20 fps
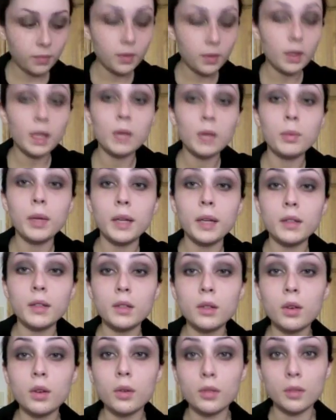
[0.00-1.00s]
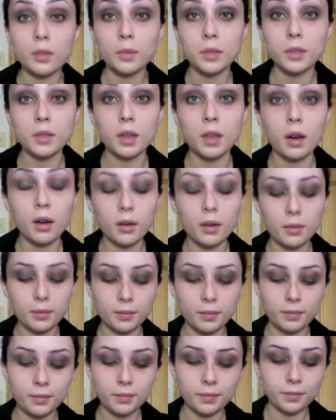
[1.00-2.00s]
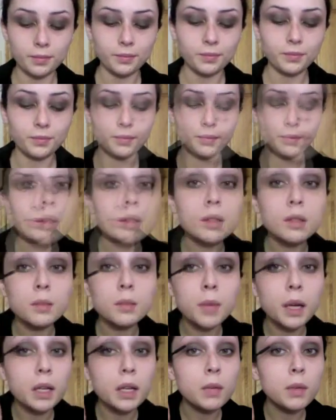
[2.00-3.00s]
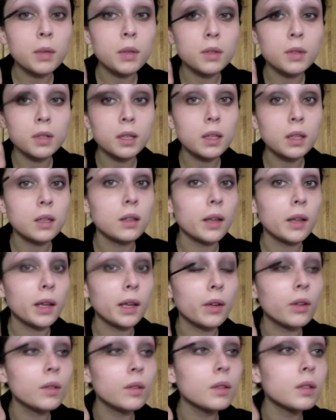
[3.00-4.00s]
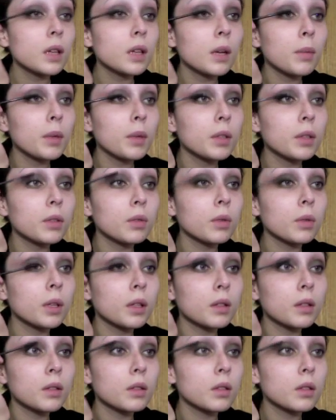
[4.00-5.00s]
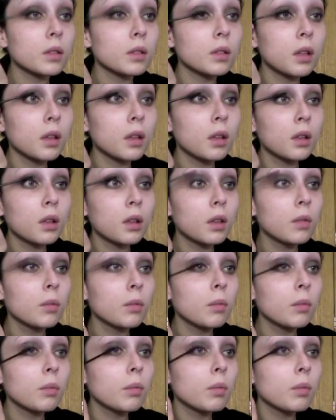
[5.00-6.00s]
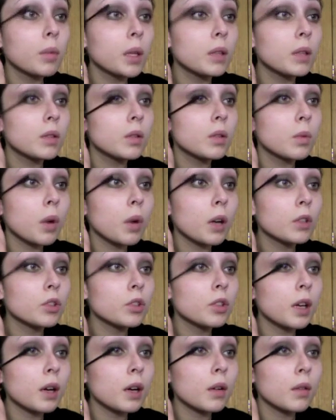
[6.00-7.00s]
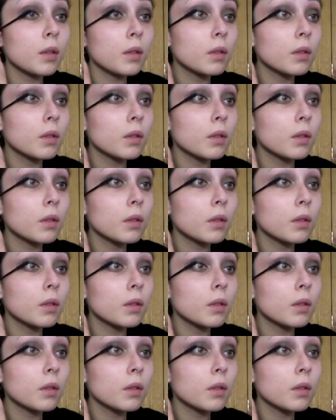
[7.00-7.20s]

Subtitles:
and apply 2 coats of mascara. Since I'm not going to be using any liner on the top, I don't want it to be too washed out.